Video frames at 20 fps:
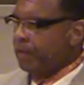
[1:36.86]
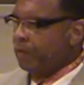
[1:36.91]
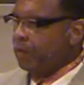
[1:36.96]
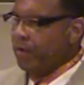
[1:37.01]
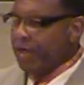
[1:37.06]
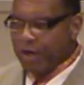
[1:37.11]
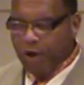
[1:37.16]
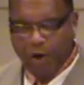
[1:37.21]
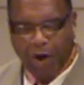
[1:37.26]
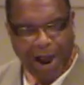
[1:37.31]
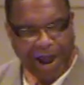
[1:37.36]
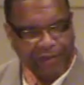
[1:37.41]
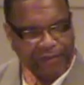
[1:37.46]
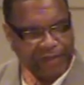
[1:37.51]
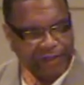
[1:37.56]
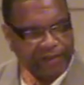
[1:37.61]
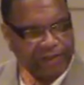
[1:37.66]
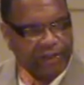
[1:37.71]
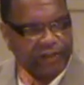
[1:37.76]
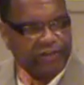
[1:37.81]
We know how
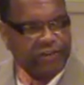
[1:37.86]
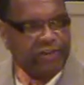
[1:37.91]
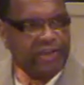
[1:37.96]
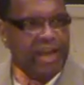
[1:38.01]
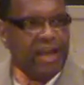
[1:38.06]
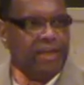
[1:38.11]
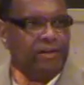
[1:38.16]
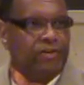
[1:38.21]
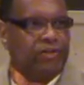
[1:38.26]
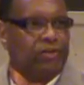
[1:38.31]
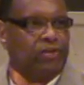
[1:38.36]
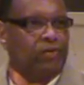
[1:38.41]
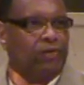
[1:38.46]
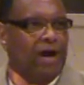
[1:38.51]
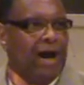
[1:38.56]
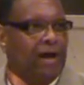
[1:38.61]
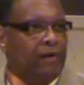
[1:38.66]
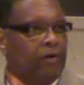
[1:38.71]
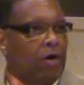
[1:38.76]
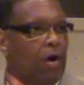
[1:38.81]
this extends
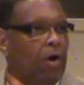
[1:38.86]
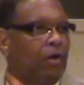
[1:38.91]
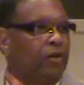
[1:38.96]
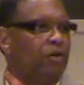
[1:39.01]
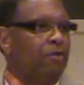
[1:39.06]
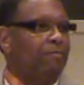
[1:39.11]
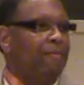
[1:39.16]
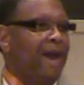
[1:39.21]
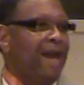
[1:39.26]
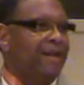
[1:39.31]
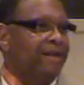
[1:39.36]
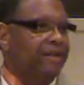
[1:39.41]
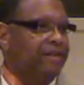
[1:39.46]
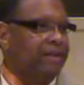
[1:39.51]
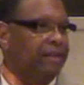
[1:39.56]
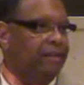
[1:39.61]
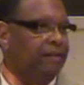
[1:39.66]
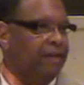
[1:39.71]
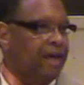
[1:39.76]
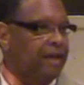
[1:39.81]
throughout all
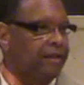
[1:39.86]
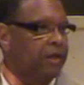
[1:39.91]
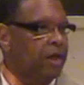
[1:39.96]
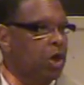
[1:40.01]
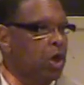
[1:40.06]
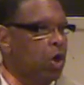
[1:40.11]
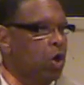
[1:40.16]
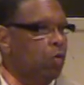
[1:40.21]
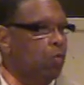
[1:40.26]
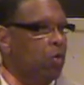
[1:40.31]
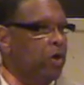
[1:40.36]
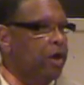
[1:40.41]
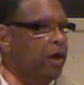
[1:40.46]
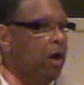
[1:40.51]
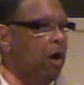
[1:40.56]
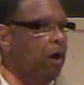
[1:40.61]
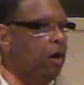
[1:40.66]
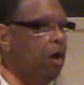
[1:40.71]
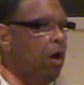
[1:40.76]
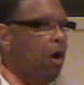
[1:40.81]
humanity, that we
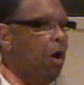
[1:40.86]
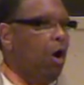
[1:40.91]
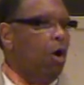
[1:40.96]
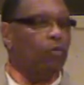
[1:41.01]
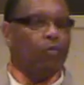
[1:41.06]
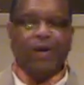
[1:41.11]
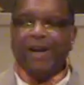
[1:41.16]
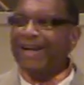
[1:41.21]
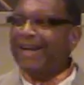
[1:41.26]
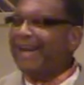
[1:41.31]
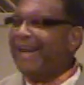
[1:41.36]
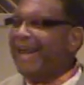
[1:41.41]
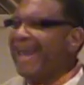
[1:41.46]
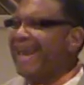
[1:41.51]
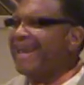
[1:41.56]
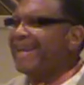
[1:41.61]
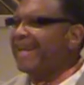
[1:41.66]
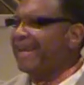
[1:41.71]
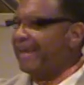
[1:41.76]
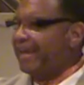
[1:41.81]
are all
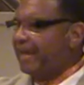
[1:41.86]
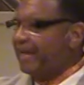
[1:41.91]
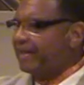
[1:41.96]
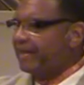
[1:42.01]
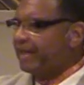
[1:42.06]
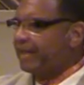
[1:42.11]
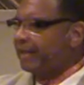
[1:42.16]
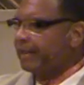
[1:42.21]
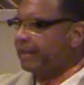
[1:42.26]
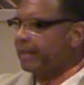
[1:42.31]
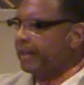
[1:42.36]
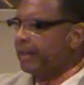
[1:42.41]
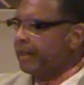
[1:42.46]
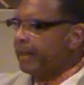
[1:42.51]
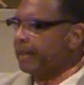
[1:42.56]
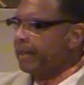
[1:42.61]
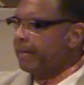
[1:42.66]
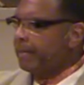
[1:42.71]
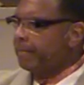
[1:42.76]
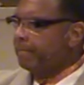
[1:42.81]
related.
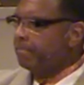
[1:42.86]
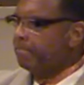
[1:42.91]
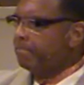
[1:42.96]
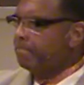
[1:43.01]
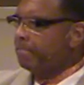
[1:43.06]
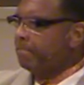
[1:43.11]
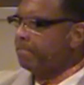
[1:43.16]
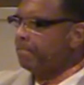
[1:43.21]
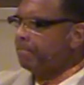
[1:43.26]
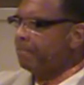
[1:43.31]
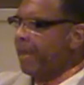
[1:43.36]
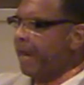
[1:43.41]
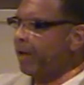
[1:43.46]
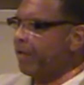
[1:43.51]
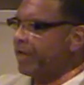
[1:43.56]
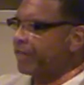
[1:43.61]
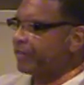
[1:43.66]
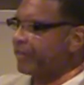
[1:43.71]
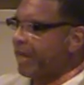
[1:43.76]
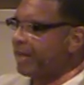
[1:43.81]

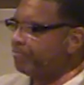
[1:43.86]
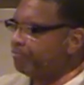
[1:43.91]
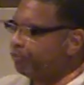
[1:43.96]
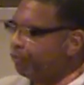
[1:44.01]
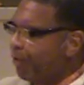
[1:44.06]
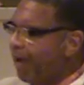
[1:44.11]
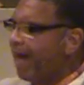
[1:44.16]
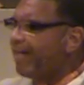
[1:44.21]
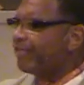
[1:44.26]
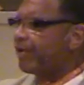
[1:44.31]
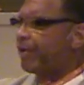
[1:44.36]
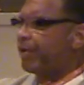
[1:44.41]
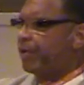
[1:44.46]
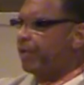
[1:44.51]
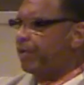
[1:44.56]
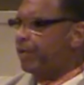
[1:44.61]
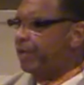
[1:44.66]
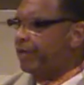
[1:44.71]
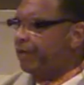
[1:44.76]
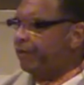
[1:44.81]
There is a
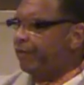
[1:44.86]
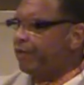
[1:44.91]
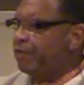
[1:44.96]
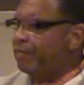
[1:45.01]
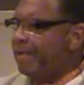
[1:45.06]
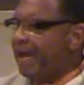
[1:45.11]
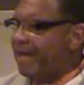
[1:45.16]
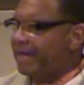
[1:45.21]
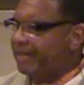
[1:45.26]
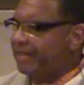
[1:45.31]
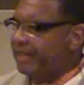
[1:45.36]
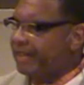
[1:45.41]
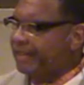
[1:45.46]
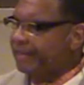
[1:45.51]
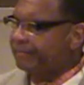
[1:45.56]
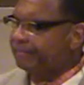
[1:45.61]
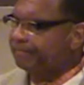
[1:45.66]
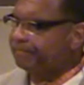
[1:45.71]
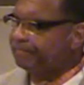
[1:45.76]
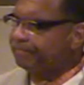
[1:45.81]
brotherhood of humanity
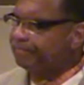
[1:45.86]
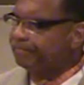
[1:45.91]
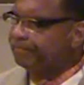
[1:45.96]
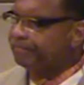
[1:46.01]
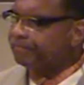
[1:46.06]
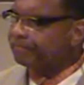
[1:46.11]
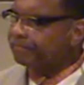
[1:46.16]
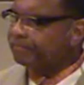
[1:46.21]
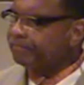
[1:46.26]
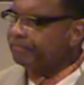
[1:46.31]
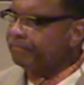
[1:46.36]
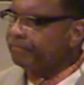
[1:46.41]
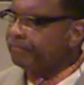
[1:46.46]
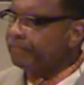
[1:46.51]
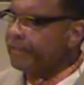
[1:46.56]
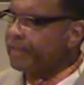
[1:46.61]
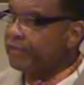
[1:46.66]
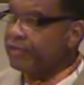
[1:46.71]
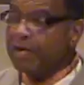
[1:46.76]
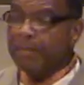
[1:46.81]

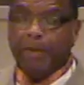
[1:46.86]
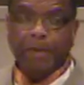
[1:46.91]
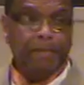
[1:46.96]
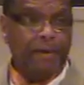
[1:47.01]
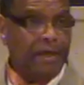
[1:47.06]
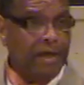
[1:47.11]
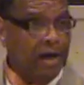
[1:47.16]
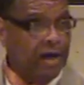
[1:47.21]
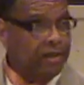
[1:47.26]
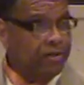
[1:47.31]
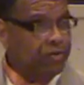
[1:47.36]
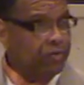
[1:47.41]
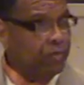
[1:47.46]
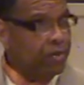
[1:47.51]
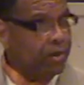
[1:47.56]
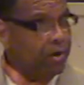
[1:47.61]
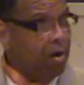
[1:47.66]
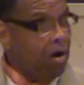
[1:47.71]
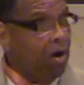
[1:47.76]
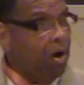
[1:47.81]
simply because
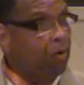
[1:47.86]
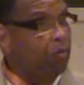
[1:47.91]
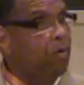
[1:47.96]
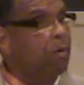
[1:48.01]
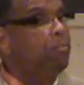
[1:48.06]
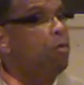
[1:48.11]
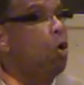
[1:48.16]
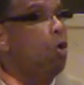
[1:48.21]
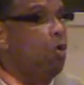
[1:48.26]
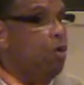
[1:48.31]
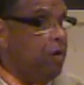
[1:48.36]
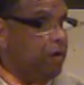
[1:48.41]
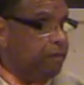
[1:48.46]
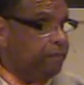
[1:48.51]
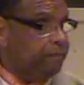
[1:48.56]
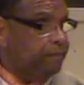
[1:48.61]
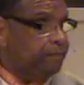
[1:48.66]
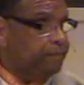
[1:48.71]
we all were born.